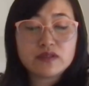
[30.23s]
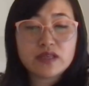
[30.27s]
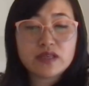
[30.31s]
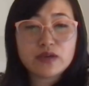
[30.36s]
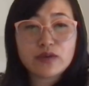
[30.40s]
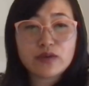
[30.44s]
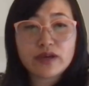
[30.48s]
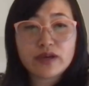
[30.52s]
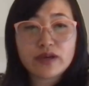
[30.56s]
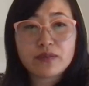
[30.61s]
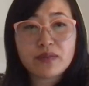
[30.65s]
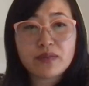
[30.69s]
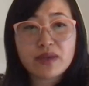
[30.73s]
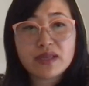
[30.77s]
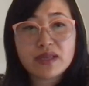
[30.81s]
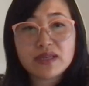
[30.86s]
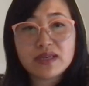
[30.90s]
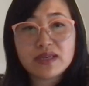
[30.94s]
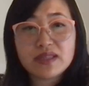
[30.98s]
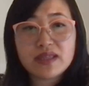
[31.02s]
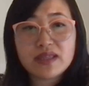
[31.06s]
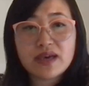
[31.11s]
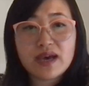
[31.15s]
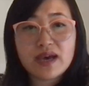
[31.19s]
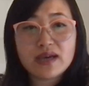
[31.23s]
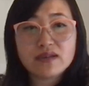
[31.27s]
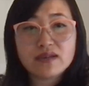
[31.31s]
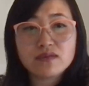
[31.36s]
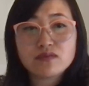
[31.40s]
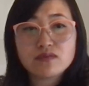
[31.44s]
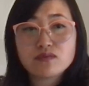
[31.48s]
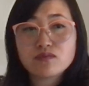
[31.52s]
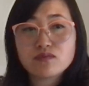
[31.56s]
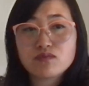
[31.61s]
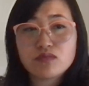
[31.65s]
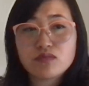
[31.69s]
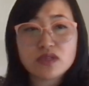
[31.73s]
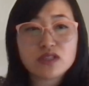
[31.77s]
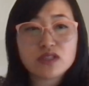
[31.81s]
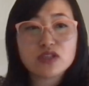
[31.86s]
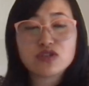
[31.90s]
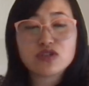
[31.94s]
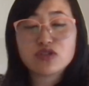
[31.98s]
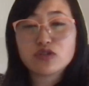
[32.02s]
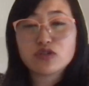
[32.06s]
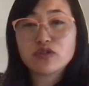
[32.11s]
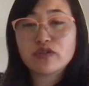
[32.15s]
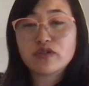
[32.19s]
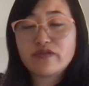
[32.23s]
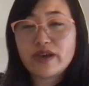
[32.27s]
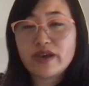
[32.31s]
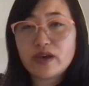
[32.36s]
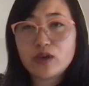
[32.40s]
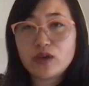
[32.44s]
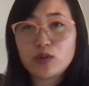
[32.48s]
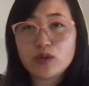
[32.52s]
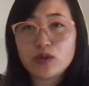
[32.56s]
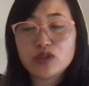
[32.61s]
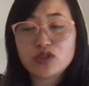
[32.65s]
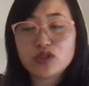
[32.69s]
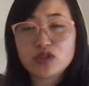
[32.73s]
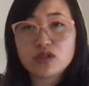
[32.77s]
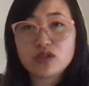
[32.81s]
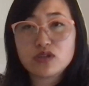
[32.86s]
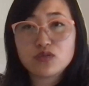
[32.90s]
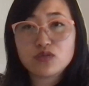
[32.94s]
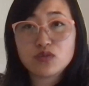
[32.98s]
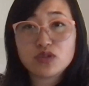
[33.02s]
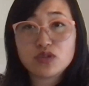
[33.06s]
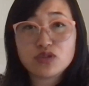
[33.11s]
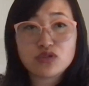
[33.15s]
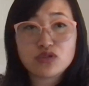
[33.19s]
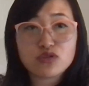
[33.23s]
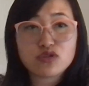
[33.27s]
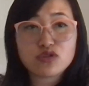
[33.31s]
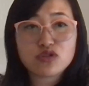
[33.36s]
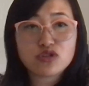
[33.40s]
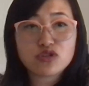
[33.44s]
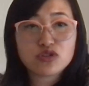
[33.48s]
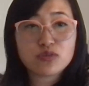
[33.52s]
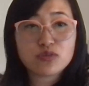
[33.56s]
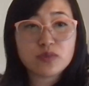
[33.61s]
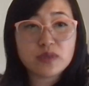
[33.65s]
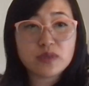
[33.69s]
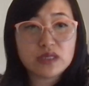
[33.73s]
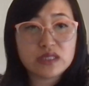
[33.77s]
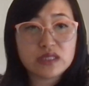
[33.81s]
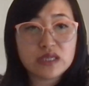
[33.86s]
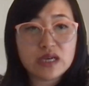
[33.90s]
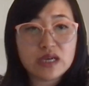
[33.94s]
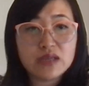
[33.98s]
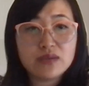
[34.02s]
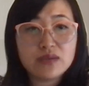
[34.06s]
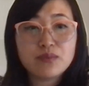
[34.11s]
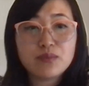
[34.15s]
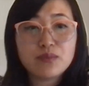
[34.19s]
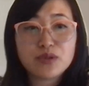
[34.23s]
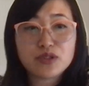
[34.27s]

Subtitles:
they recommended that additional evaluation and research should be done,